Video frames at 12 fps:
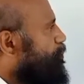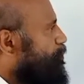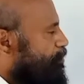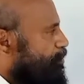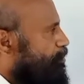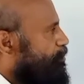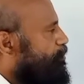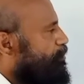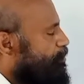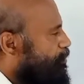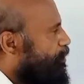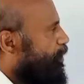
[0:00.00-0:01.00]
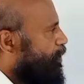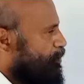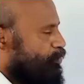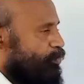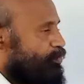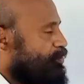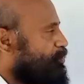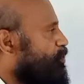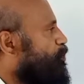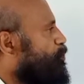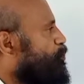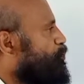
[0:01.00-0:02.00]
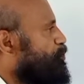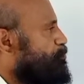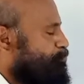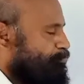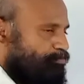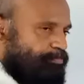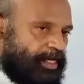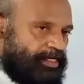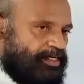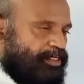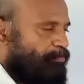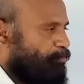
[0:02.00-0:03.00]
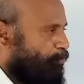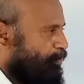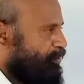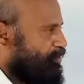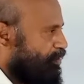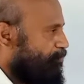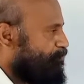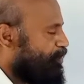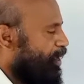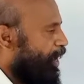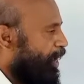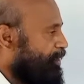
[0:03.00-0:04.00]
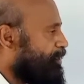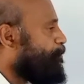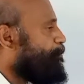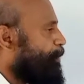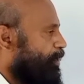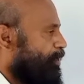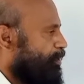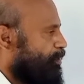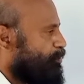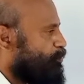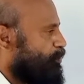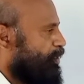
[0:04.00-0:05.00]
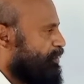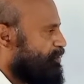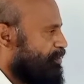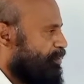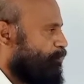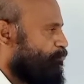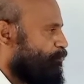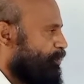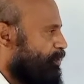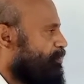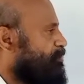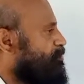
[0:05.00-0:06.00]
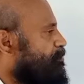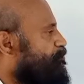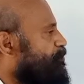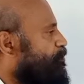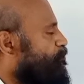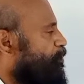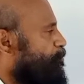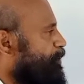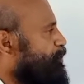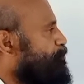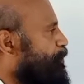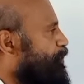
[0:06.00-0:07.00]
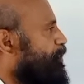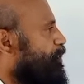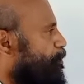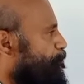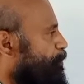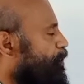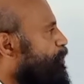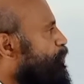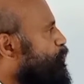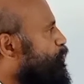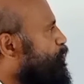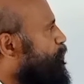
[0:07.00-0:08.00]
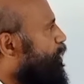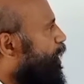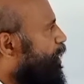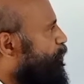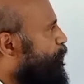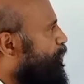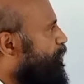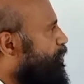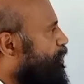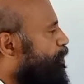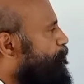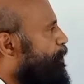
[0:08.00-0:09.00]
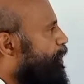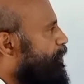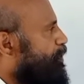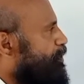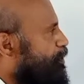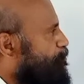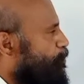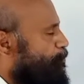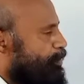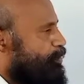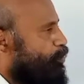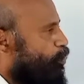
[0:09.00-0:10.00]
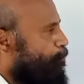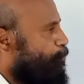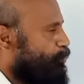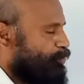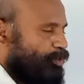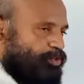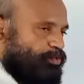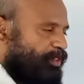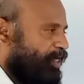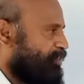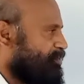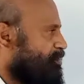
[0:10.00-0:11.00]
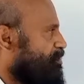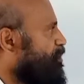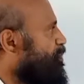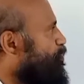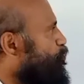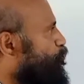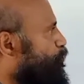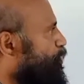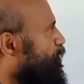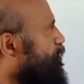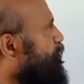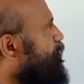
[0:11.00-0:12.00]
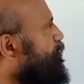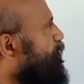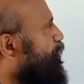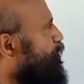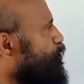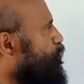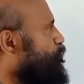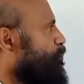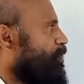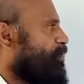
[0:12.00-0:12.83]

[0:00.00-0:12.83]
The electrons whose magnetic moments are anti-parallel to the external field will be speeded up. So it will acquire a magnetic moment opposite to the external field in the case of